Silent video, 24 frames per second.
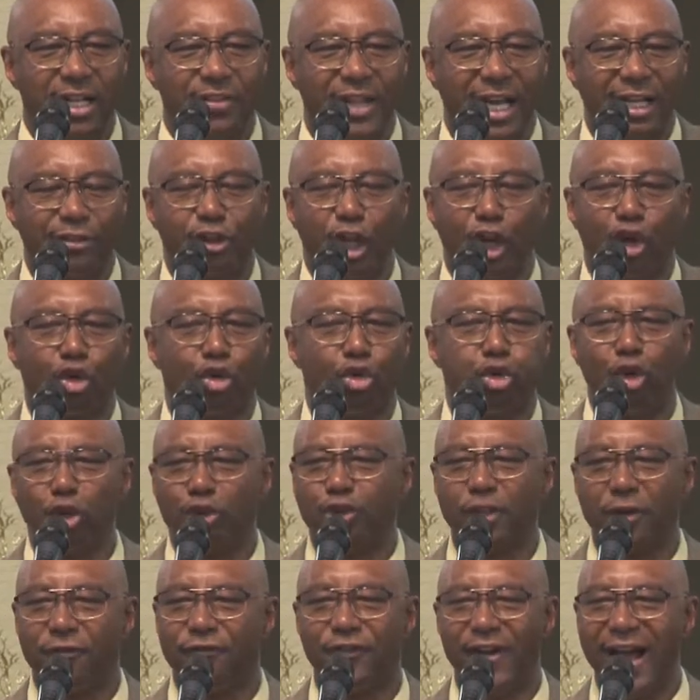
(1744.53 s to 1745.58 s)
that the
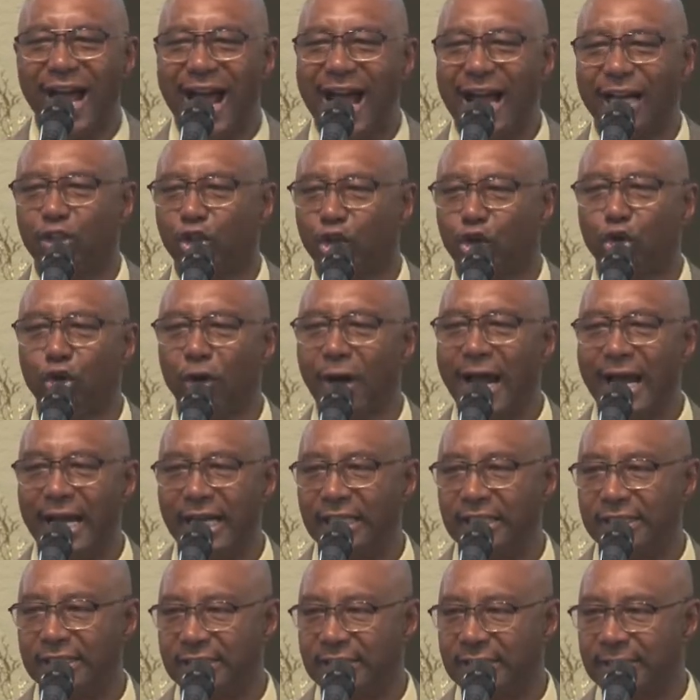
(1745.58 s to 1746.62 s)
crucified
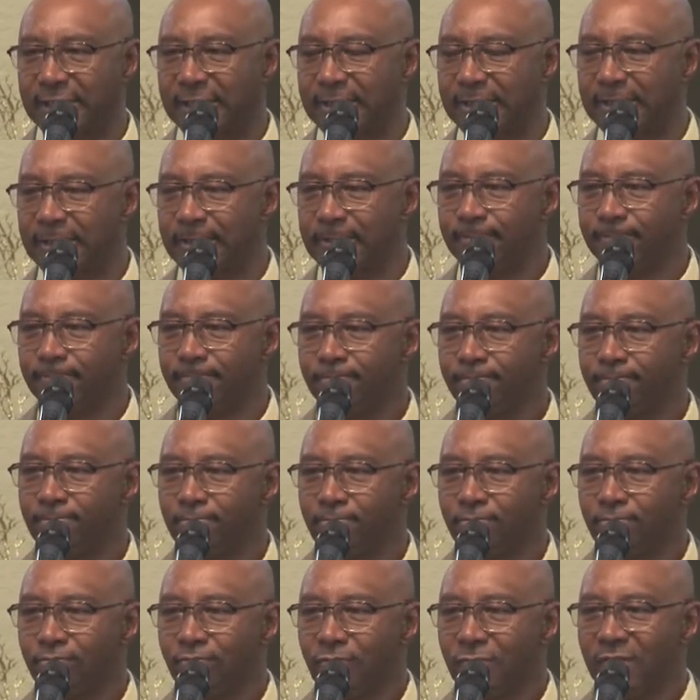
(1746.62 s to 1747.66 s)
Christ
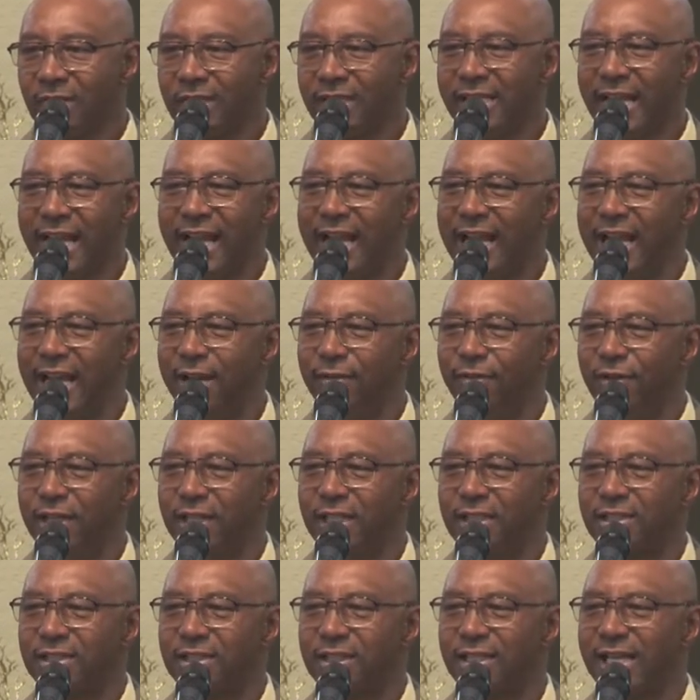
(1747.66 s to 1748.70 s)
gave
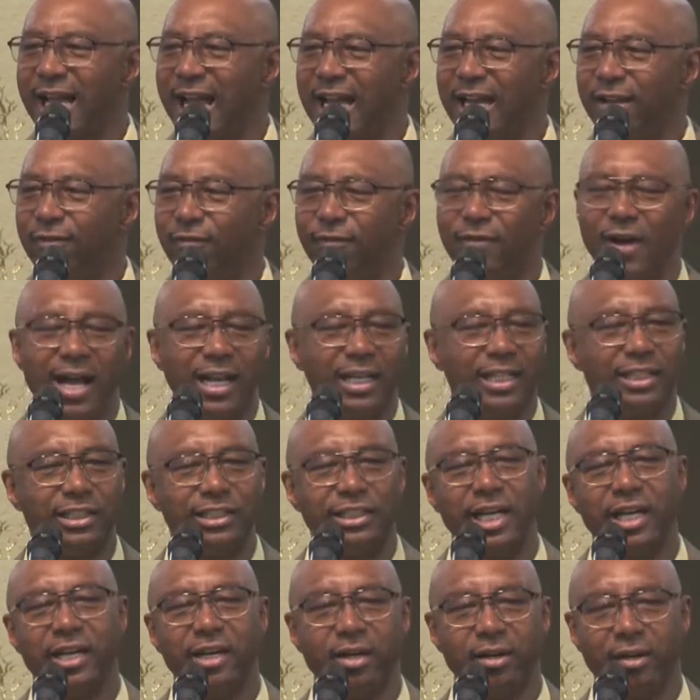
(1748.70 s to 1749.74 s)
his life
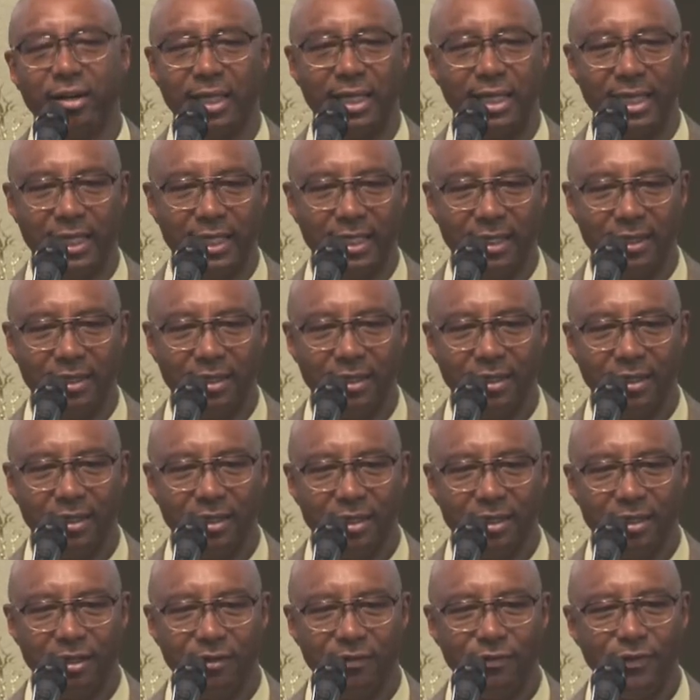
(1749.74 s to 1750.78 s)
voluntarily
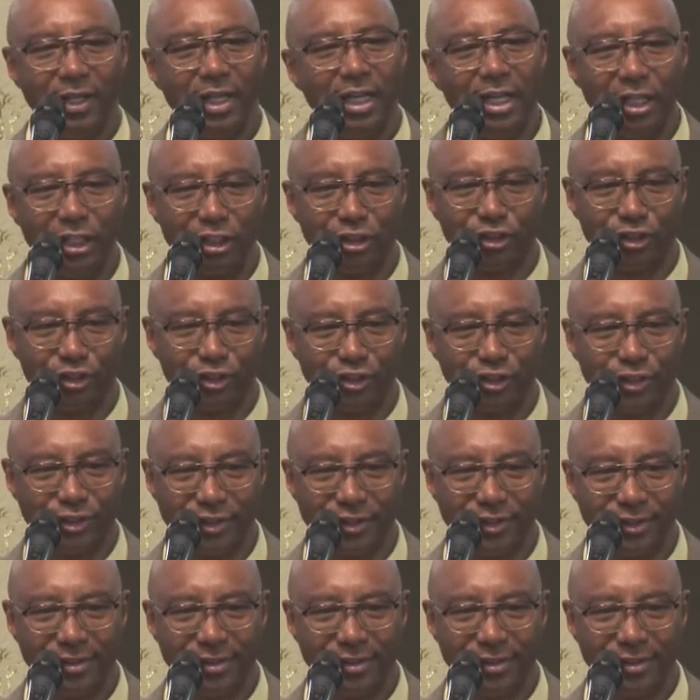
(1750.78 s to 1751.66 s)
for us.